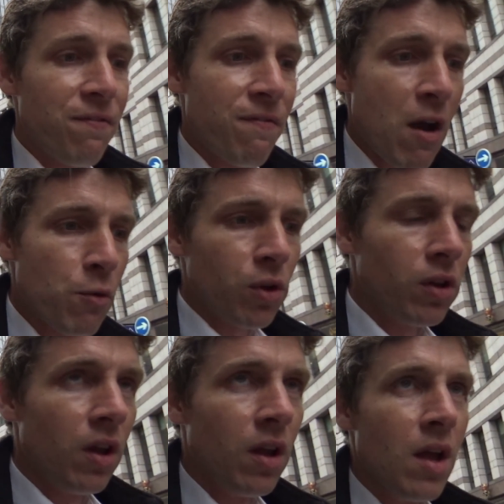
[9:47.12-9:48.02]

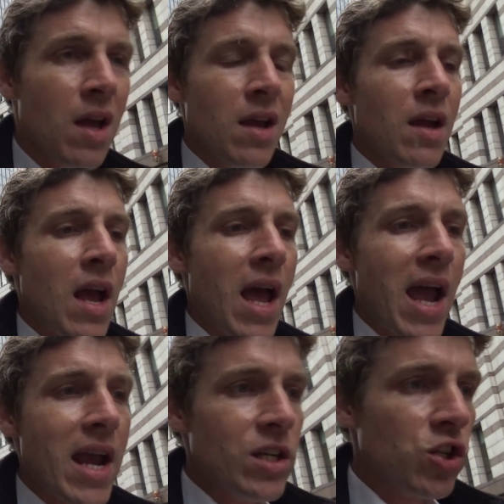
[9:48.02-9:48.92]
feral,
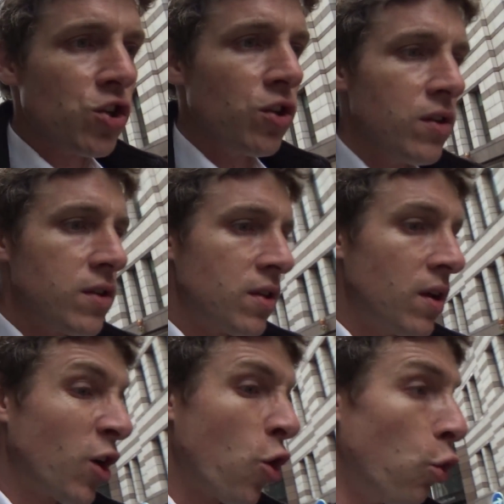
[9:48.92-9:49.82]
ancient,
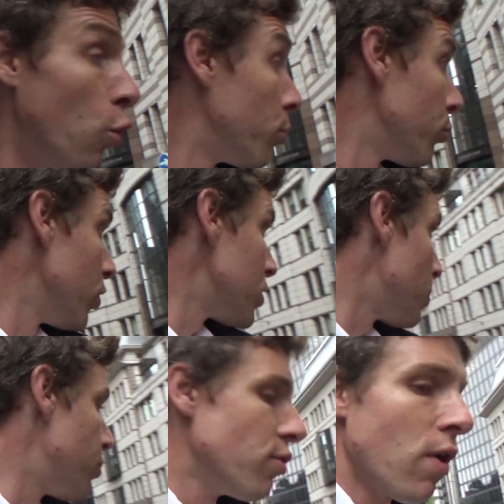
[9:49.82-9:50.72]
corporate,
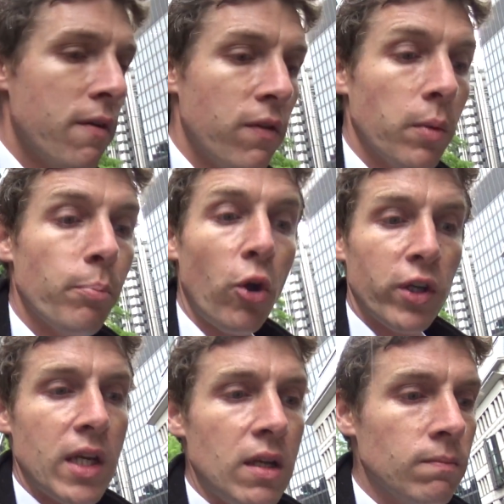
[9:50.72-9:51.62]
private
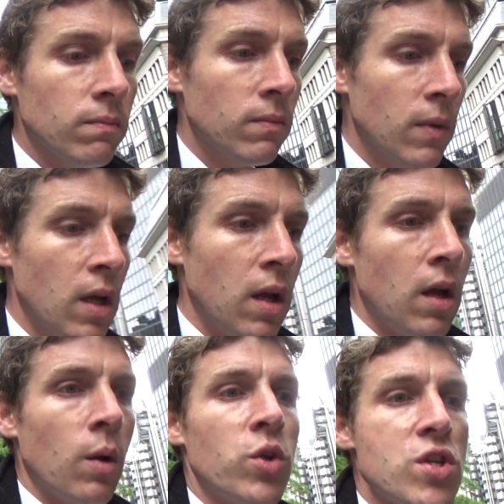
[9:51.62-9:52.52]
body
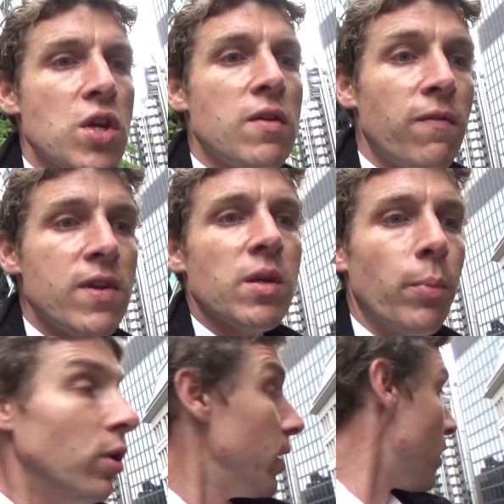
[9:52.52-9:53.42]
which is
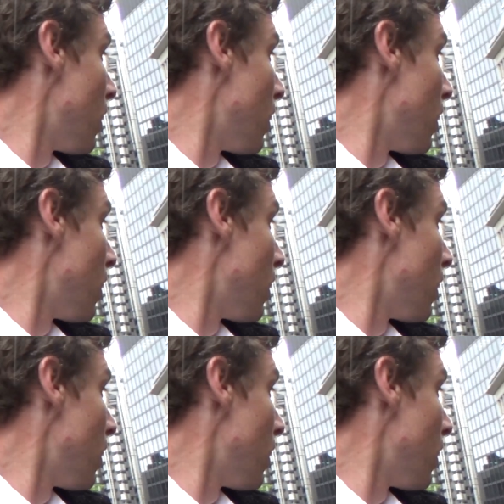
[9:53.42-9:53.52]
invisible in